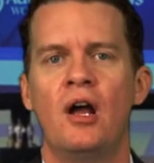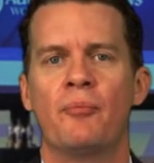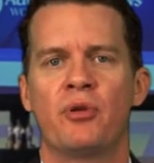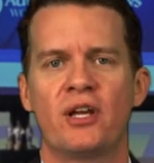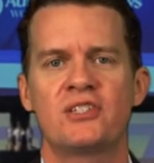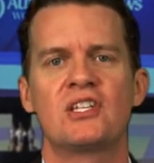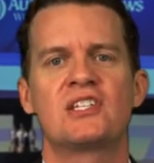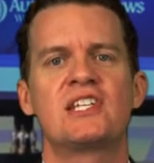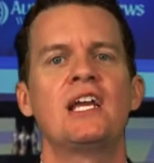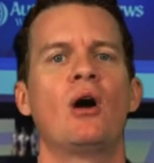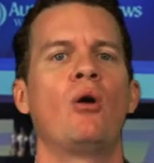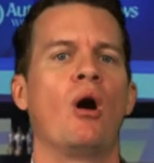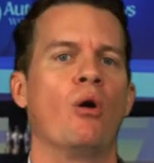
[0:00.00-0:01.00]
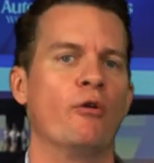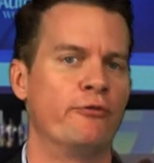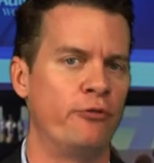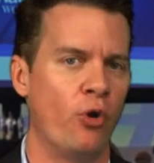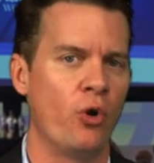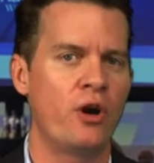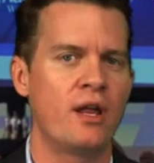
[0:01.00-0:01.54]
plus the COO of
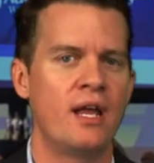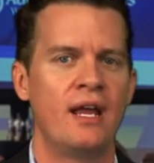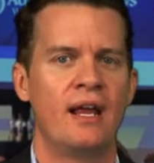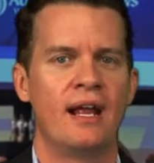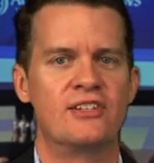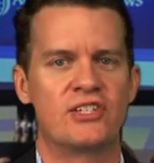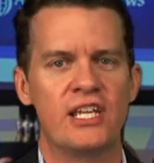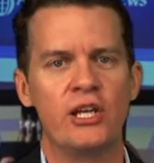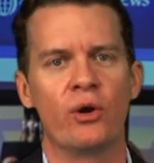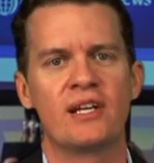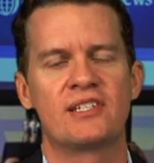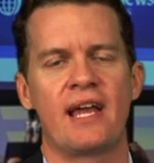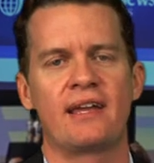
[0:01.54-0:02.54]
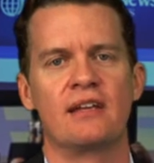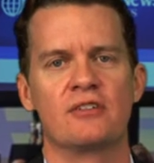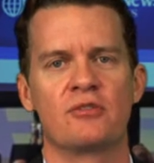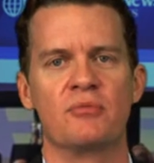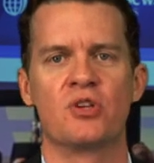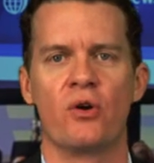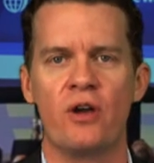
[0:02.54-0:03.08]
Ford and senior executives
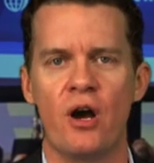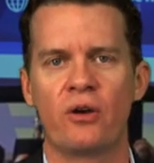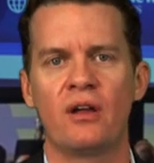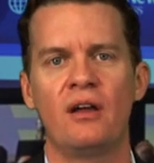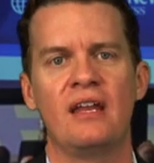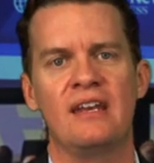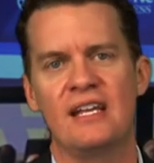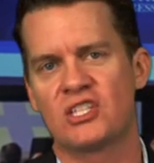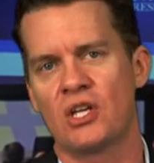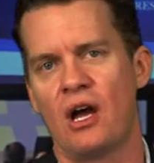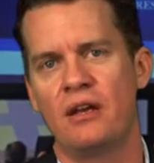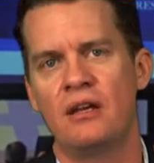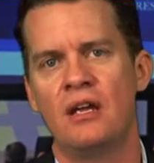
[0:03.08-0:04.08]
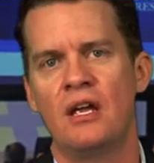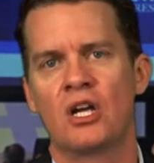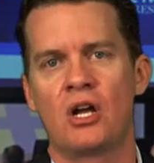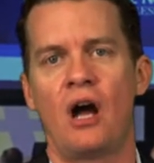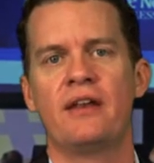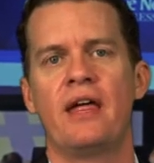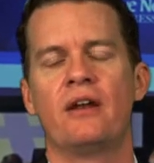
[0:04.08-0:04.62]
from Toyota and Nissan,
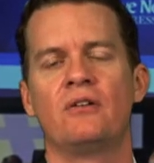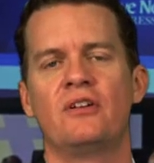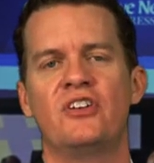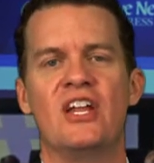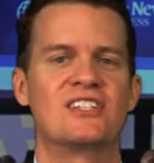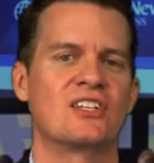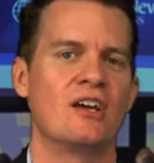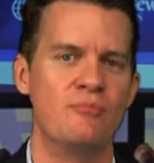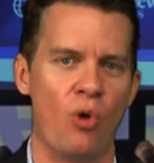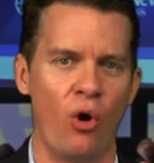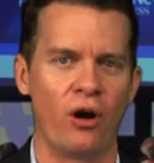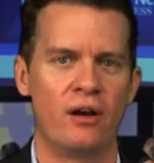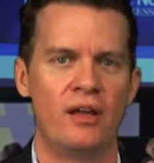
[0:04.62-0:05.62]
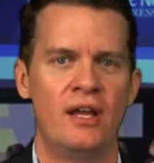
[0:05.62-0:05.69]
Continental, NHTSA, and more.